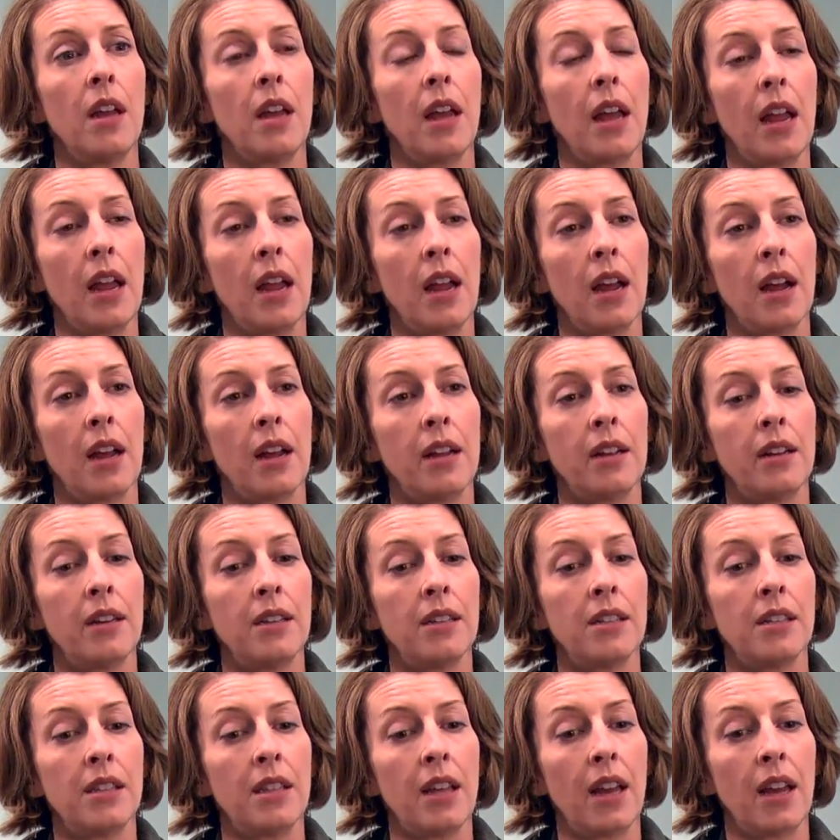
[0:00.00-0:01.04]
And
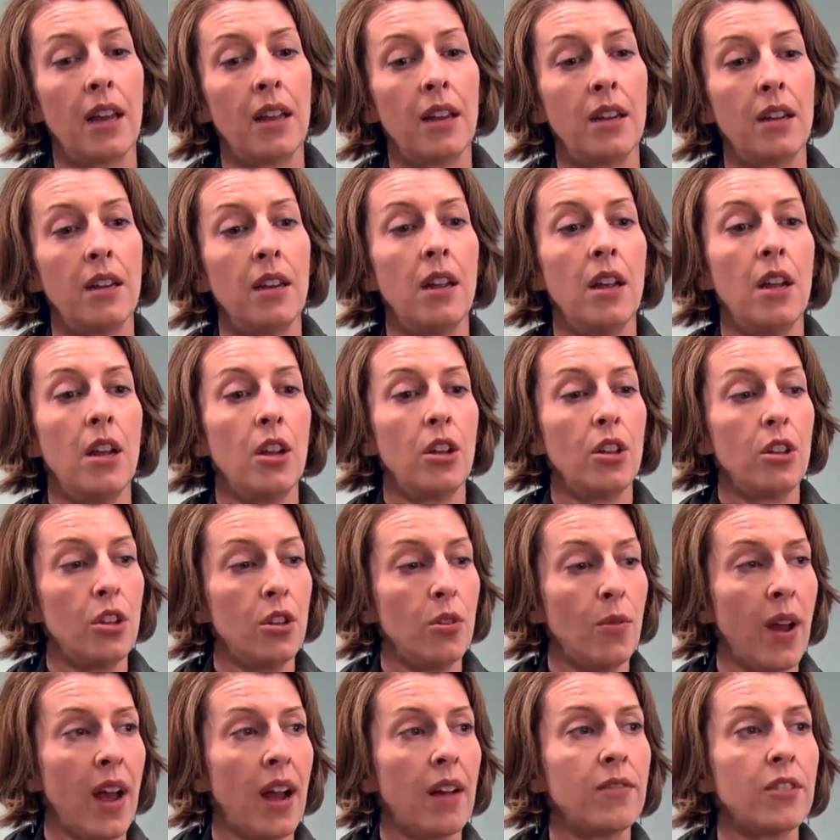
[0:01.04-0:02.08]
then you
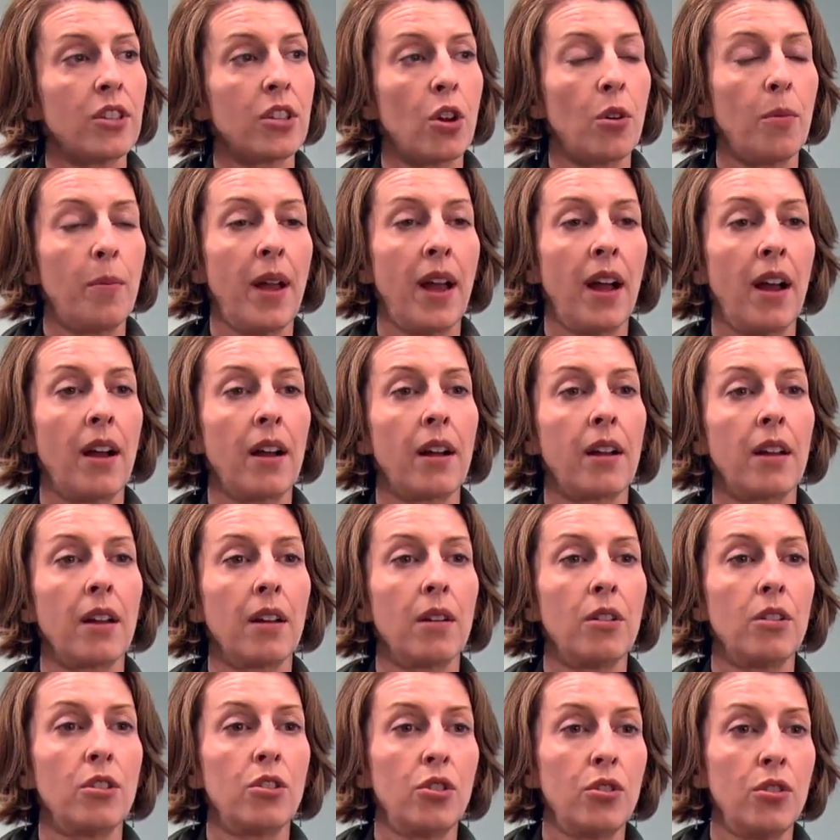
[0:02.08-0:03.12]
have to go back
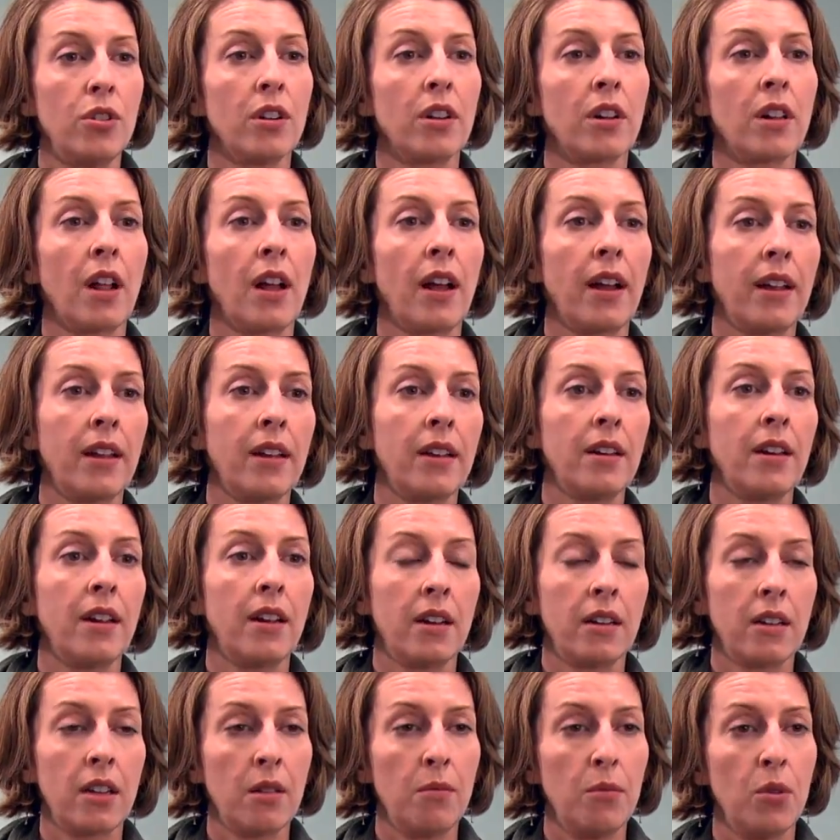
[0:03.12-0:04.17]
to your client
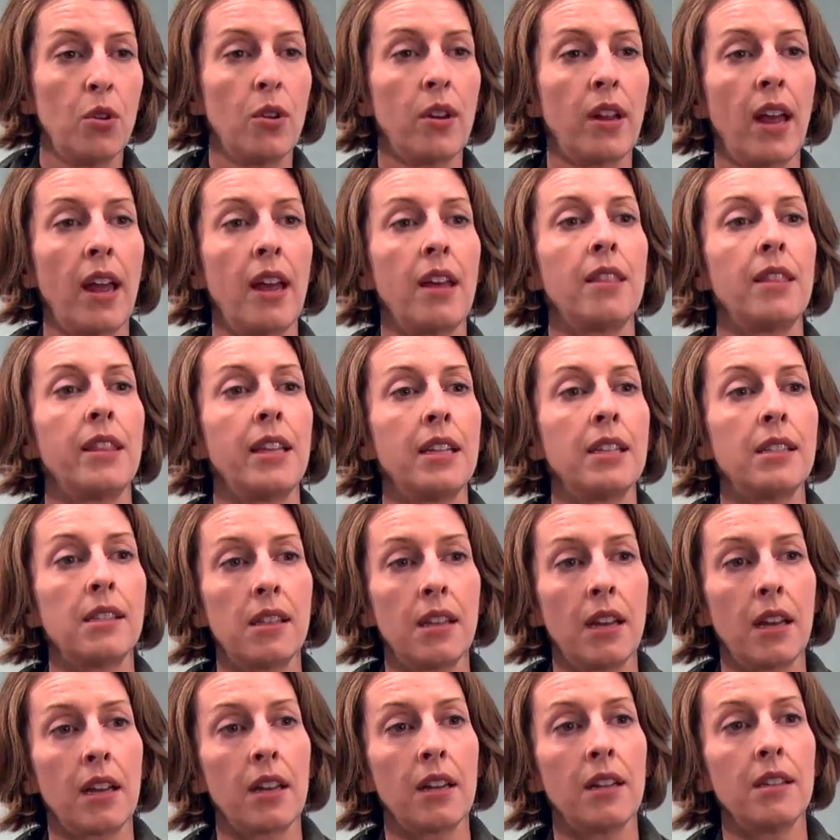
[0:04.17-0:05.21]
and communicate these
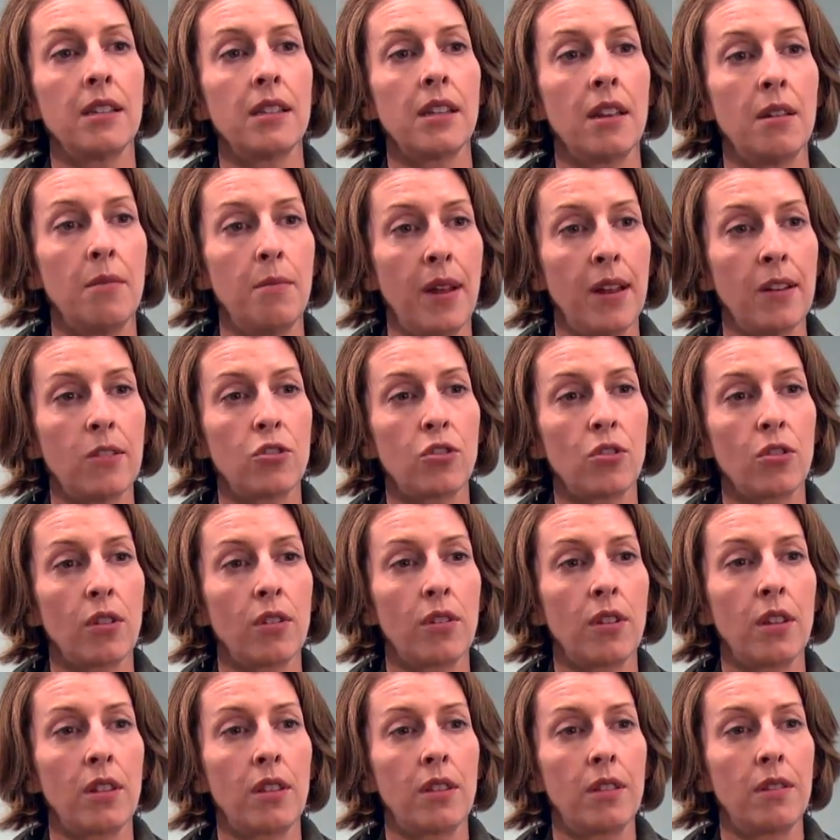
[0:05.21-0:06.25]
things and make sure
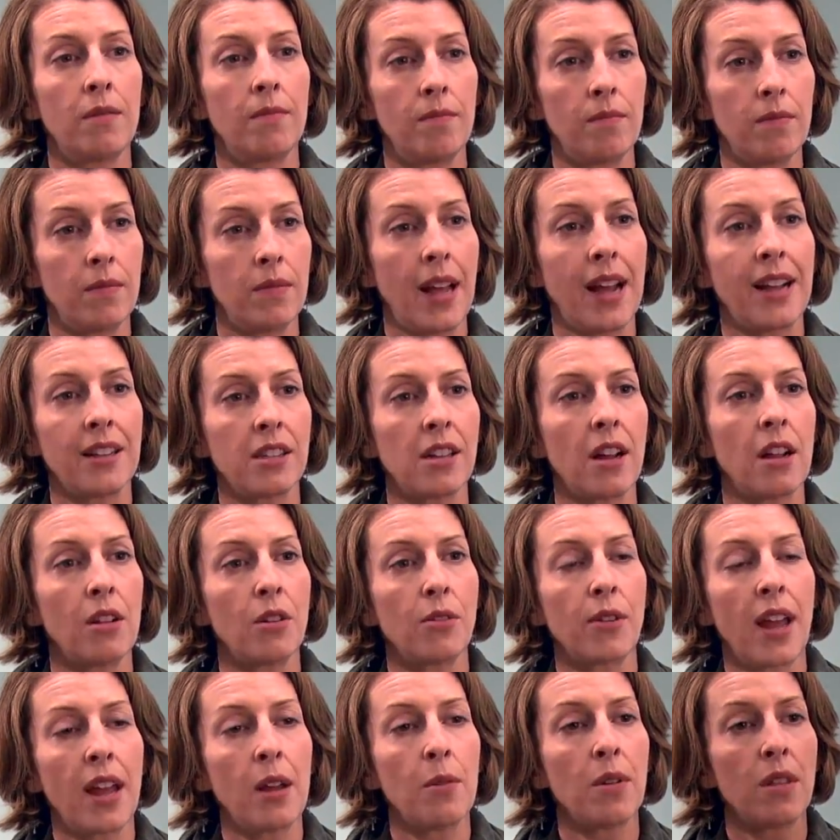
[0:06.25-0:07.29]
that that's all
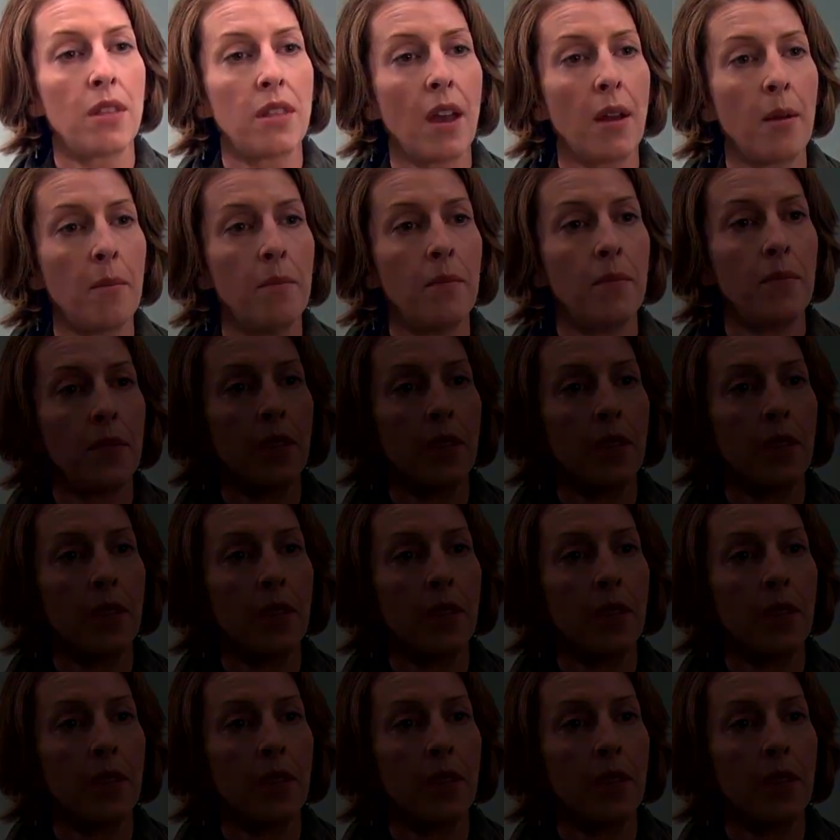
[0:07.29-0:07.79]
okay with them.